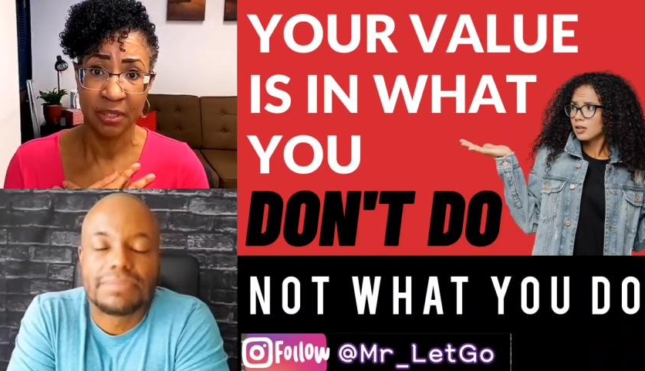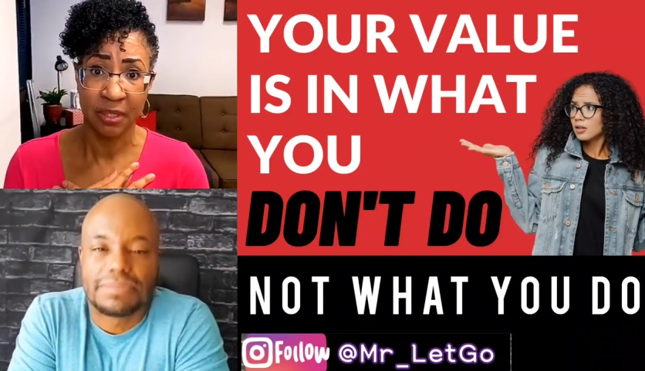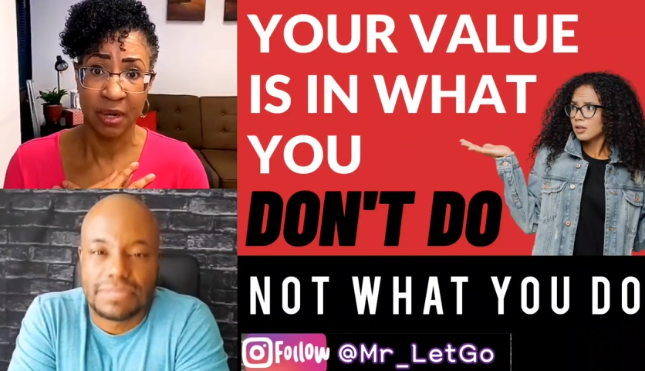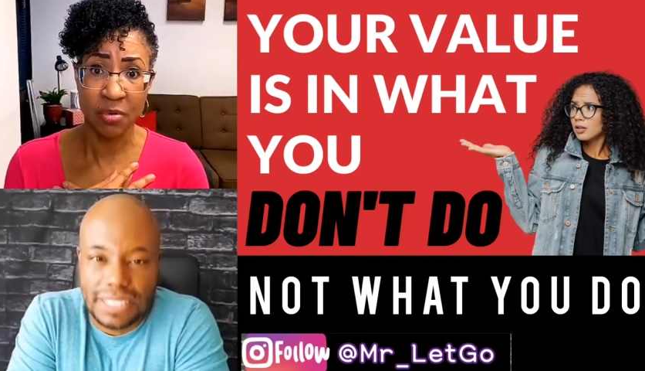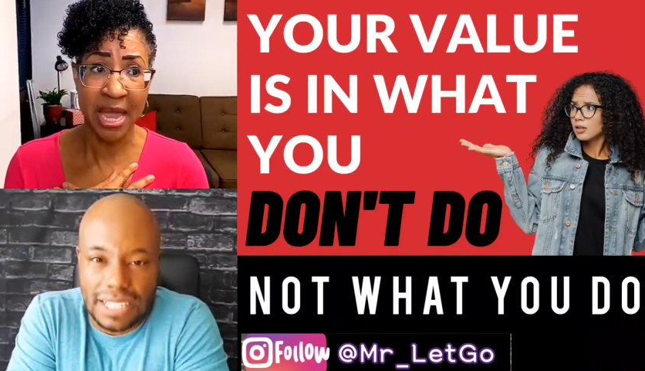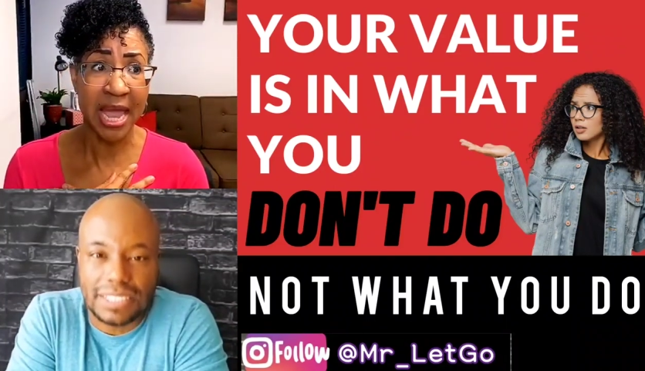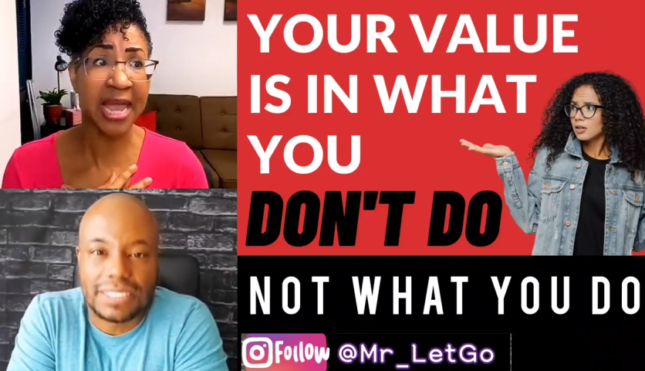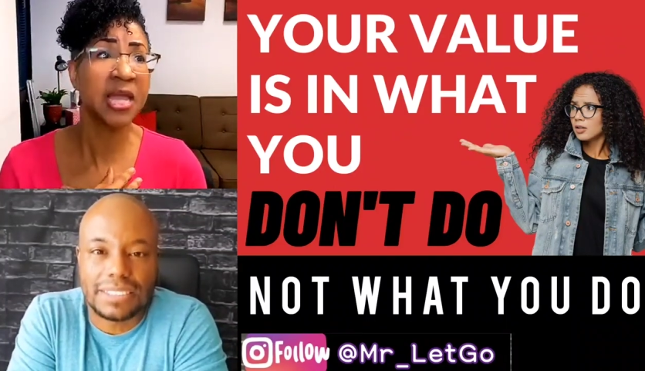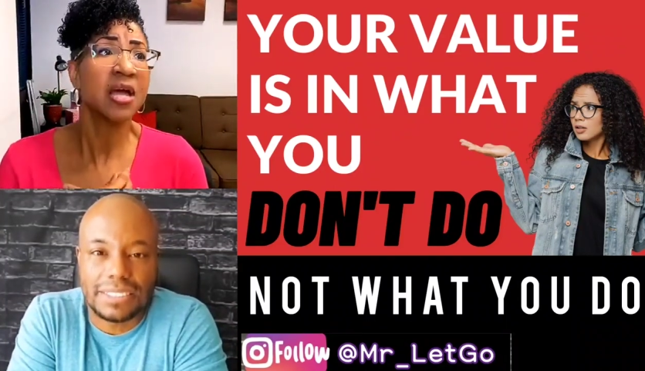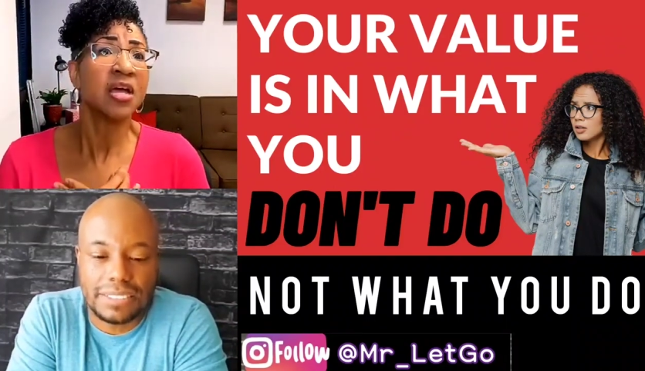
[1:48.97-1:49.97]
Speaker 1: Okay? Yes.
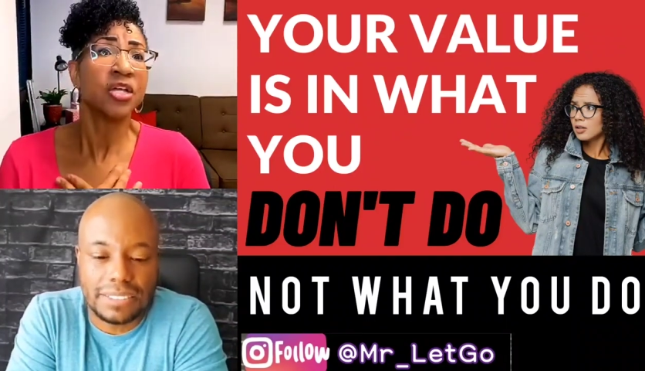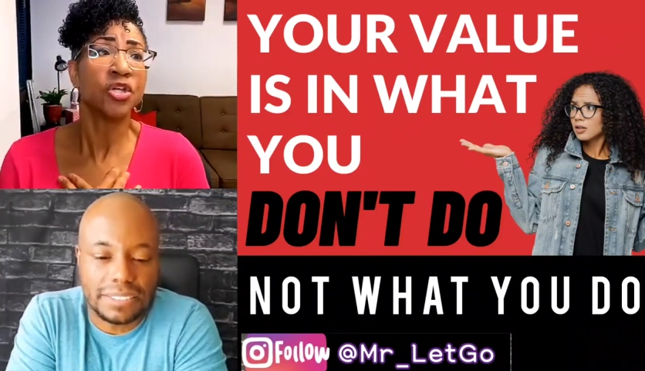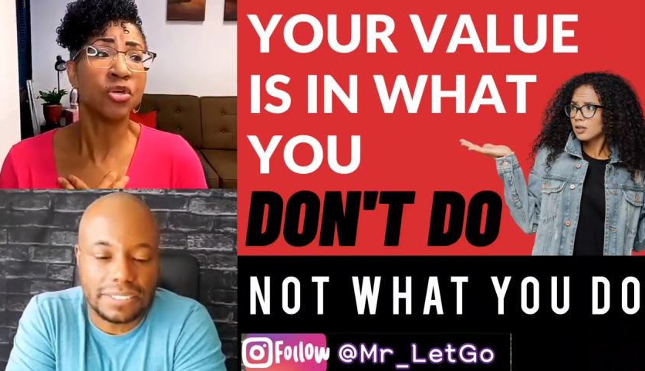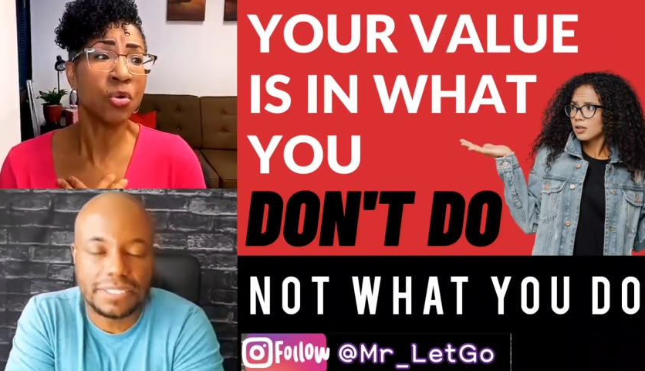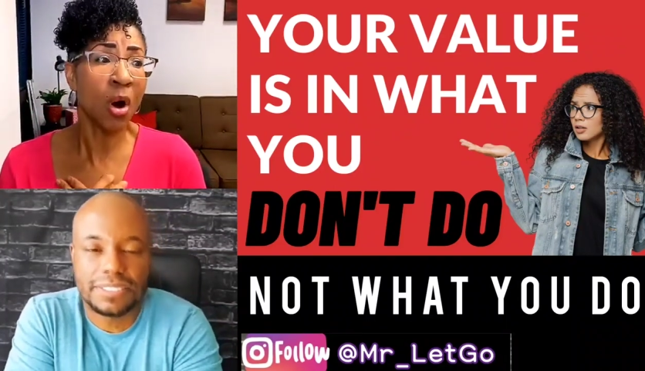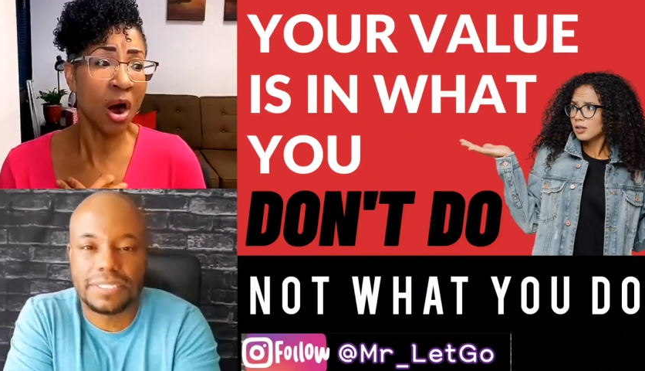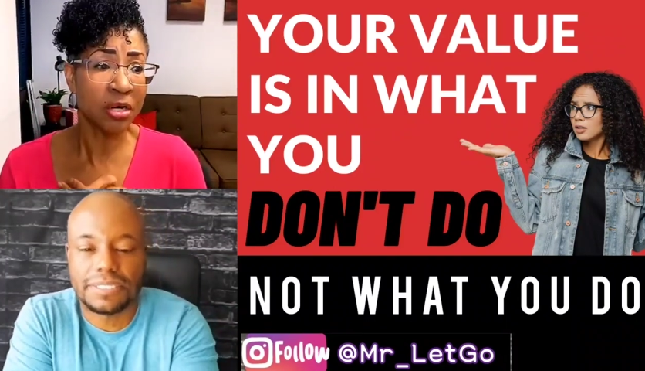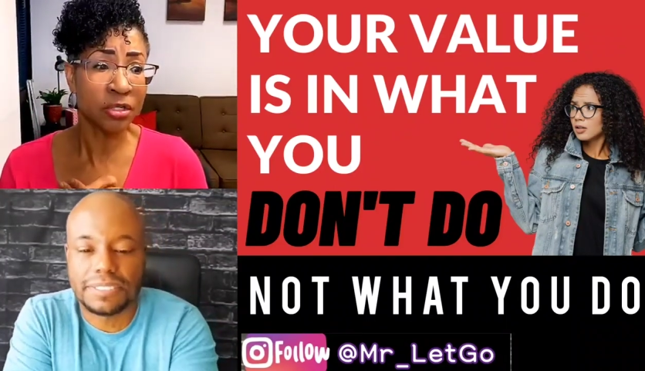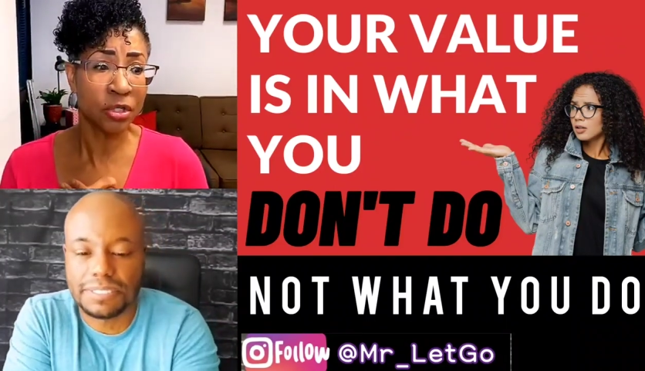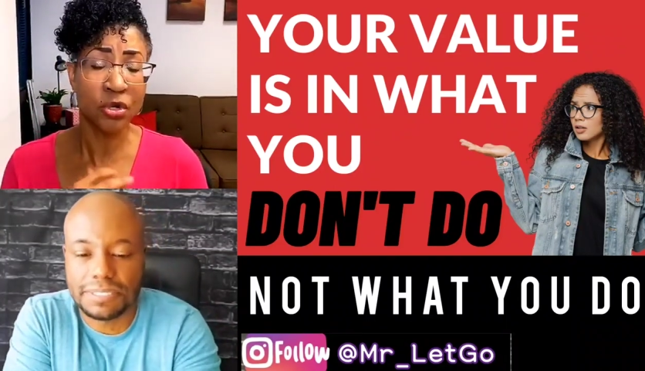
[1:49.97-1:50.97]
You
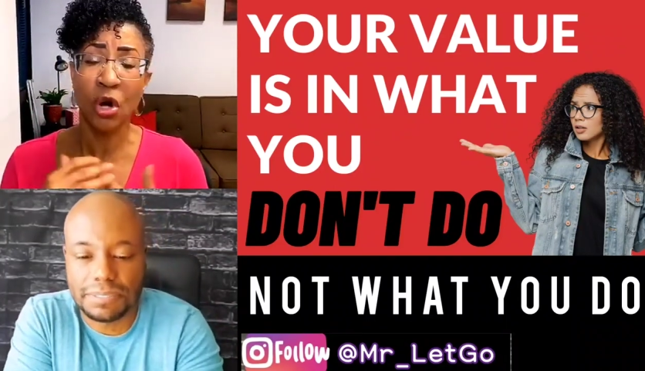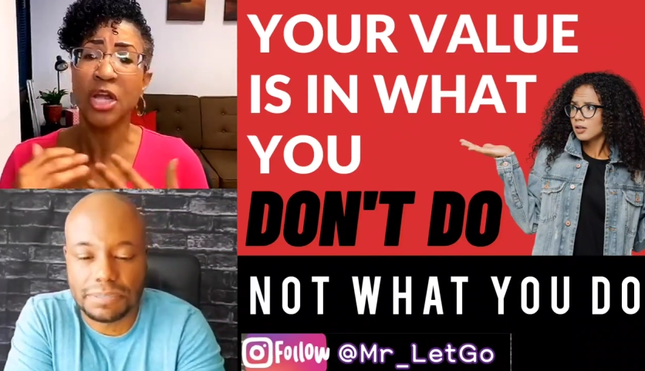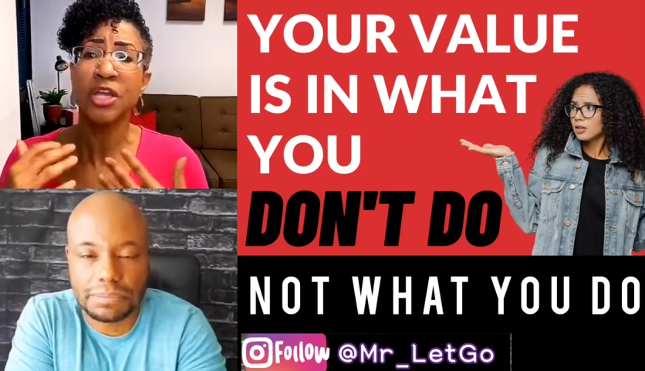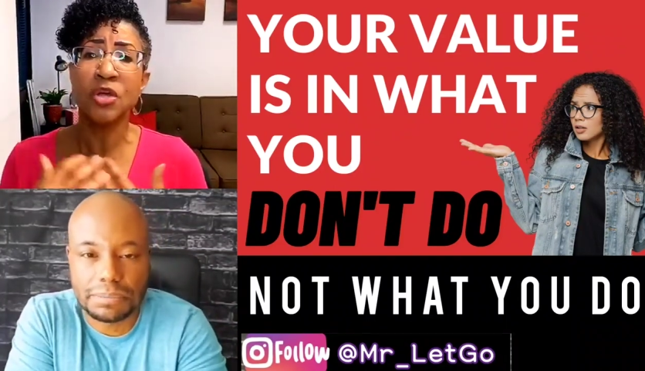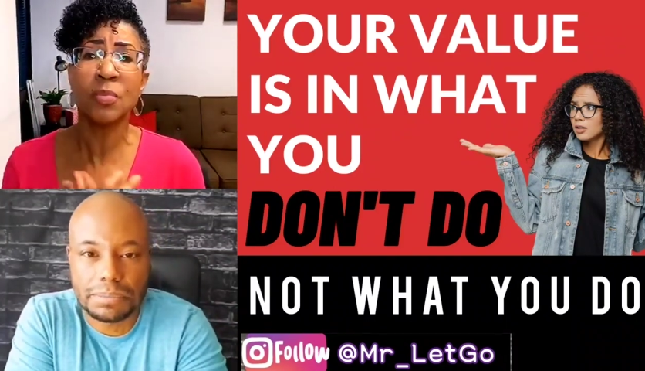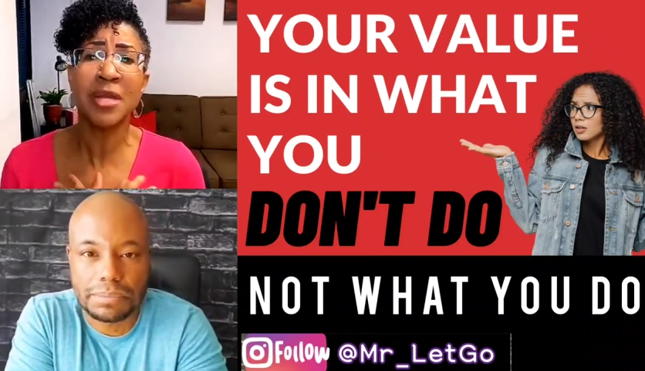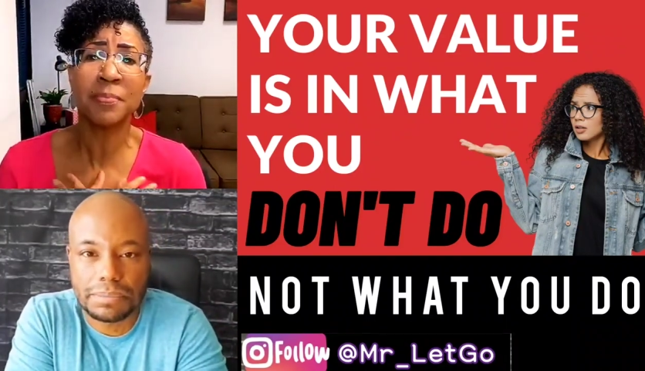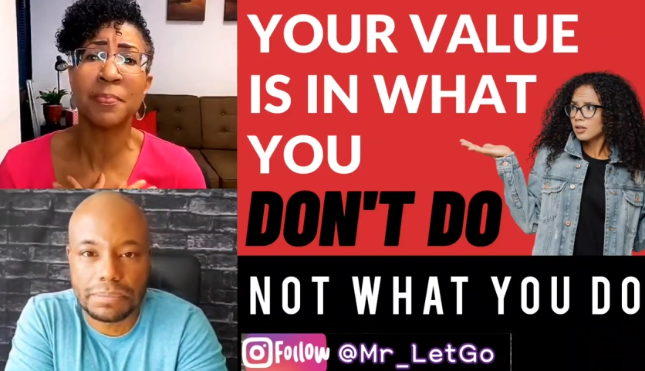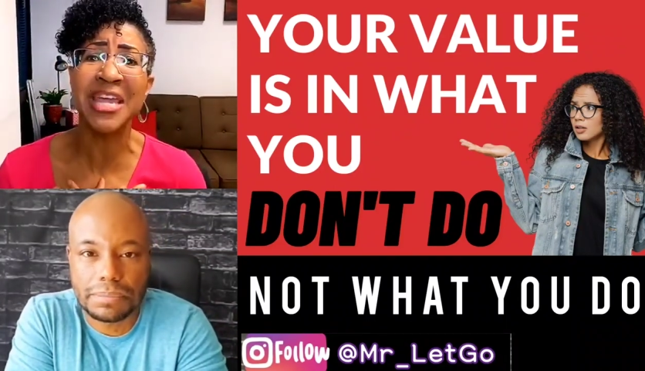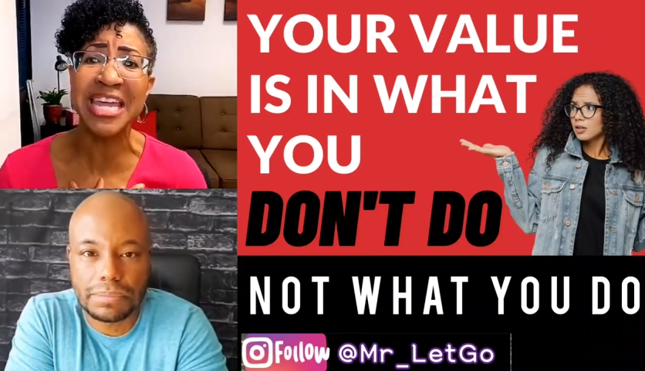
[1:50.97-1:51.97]
are you're a human
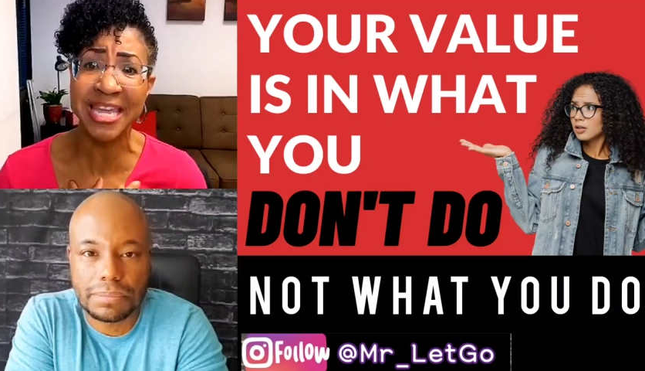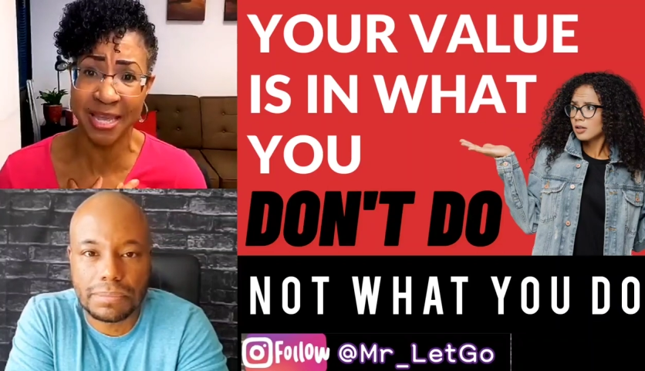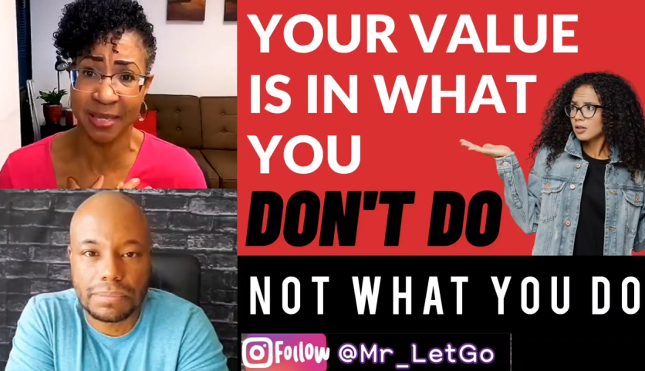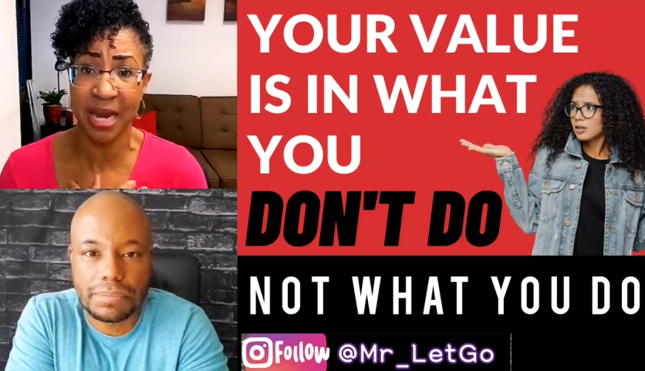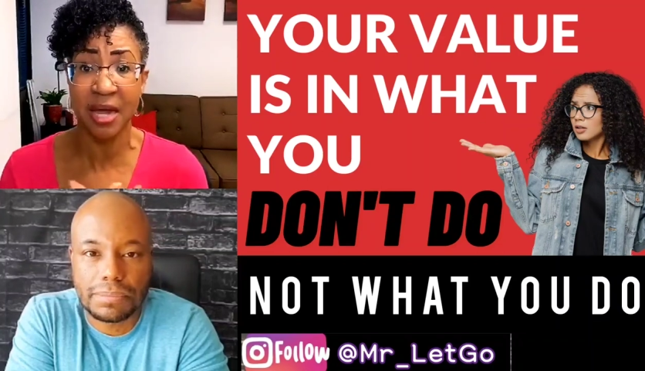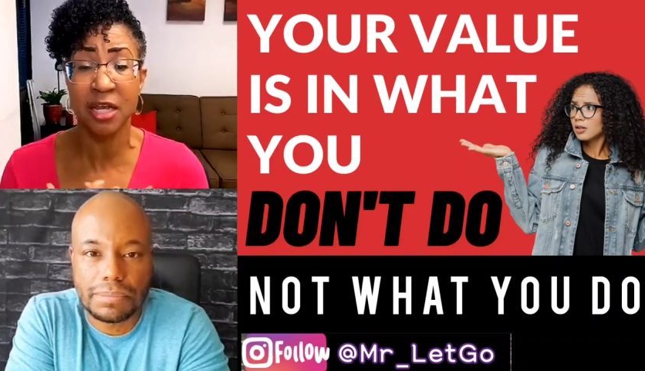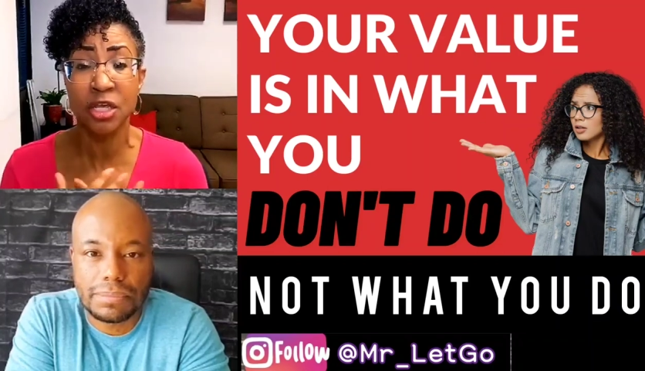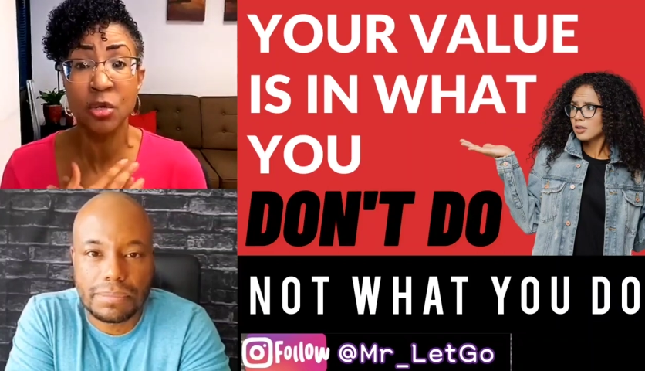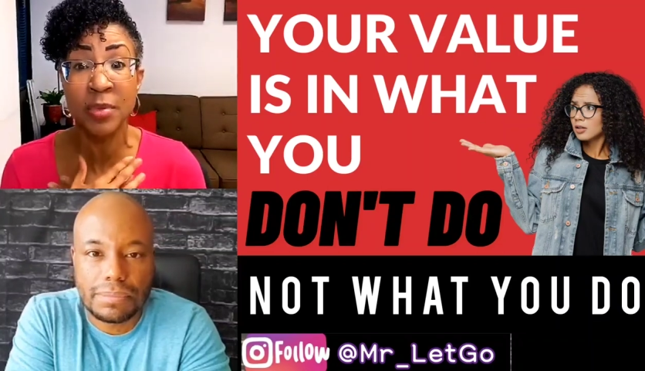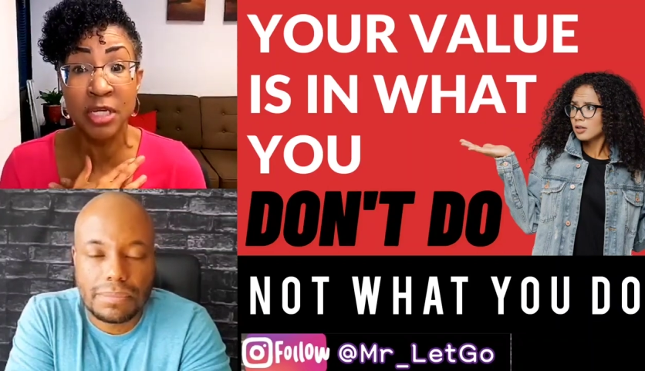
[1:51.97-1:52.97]
being, not a
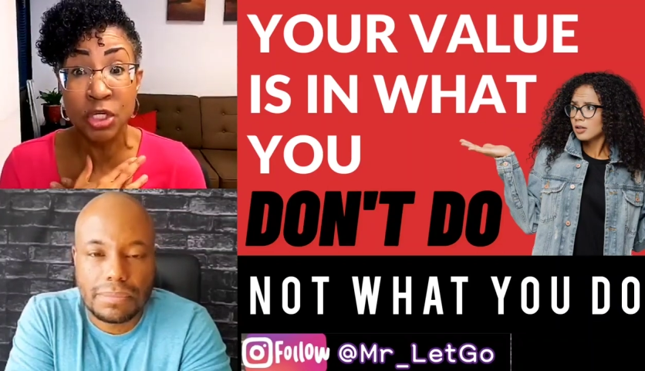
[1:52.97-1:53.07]
human